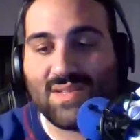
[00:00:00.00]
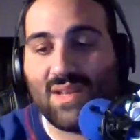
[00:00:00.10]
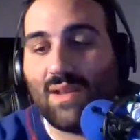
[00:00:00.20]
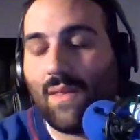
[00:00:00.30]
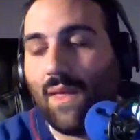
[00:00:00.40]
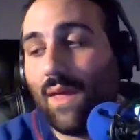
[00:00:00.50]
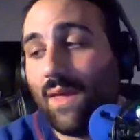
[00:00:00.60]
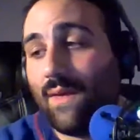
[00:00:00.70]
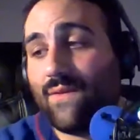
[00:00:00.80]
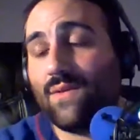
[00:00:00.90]
And
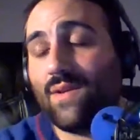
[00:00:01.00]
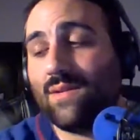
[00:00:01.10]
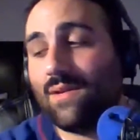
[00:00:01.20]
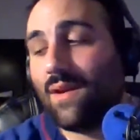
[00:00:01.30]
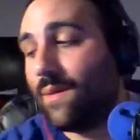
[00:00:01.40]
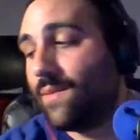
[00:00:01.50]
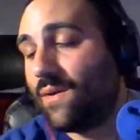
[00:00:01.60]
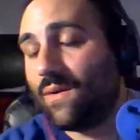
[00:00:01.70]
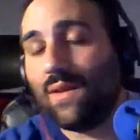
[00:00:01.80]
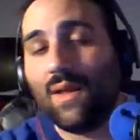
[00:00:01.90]
if you're
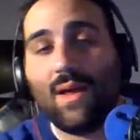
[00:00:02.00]
non-denominational,